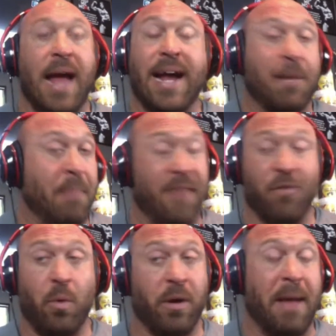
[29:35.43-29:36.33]
I got them
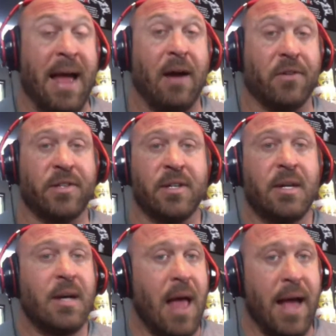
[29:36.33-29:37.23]
everywhere in my house.
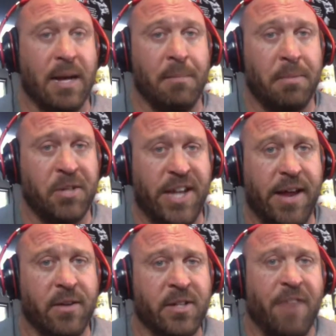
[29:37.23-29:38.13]
I got them
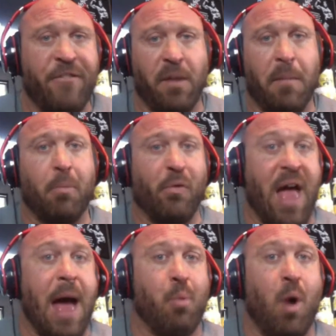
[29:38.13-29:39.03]
upstairs and I fill them up with
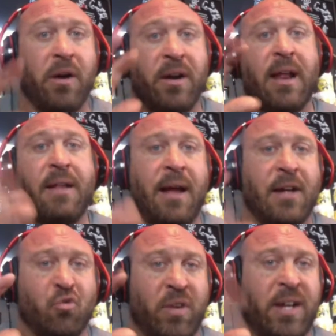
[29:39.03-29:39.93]
tap water and I
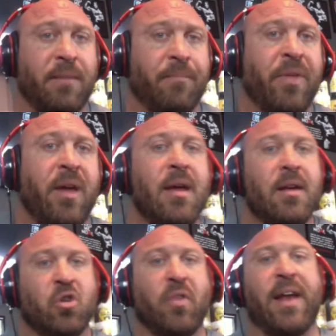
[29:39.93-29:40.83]
drink them
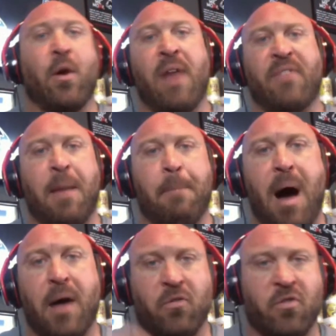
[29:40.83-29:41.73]
so that I don't have to have
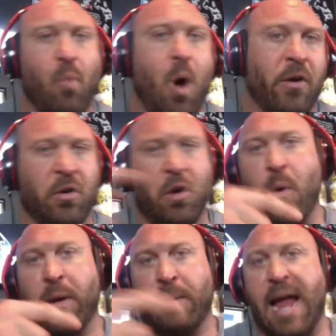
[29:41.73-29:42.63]
bottles of water
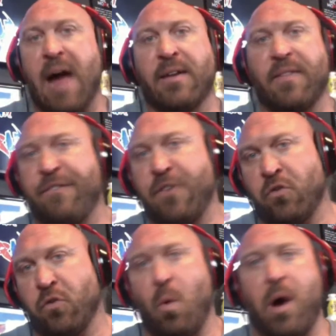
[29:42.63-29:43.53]
going down to the
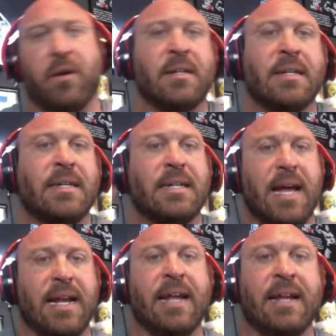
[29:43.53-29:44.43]
filtered water.
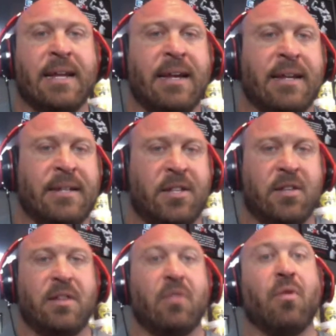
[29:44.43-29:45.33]
And
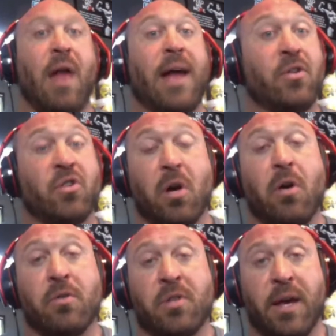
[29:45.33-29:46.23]
it's I use
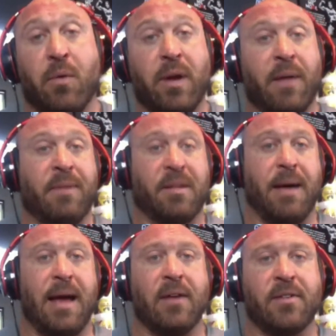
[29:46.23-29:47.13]
those like when I'm, because
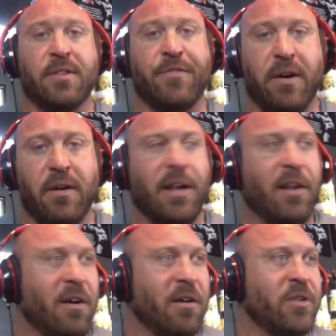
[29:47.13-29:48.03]
my house is fairly
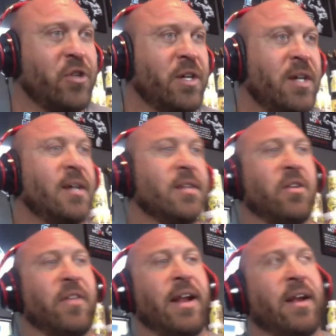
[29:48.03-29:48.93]
large,
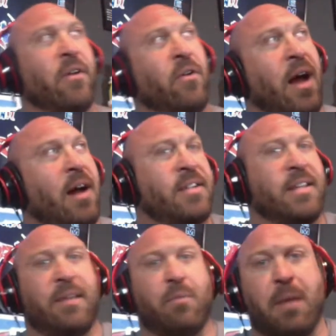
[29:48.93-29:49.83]
so that I don't know
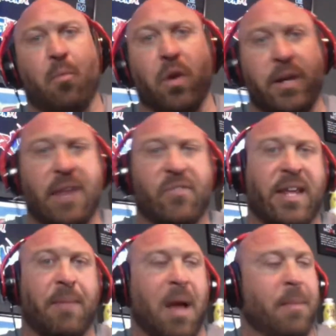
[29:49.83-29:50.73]
constantly when I'm working, I have to
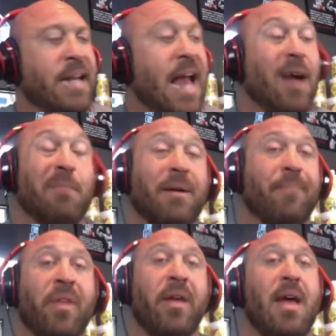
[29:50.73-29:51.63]
keep coming down. But
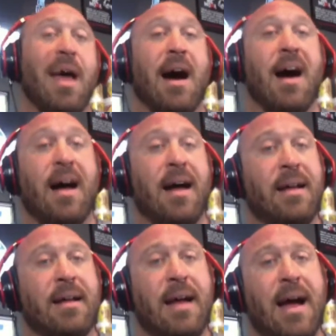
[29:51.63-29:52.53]

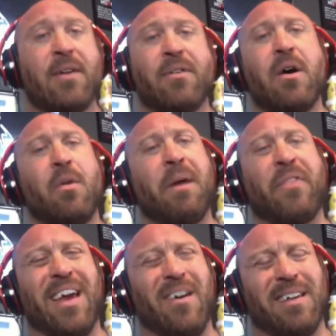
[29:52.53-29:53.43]
I don't know about
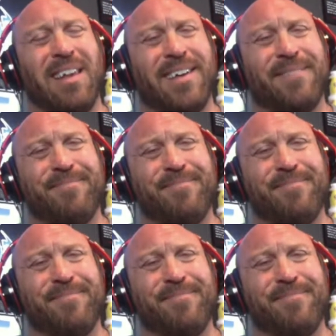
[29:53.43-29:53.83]
the alkaline.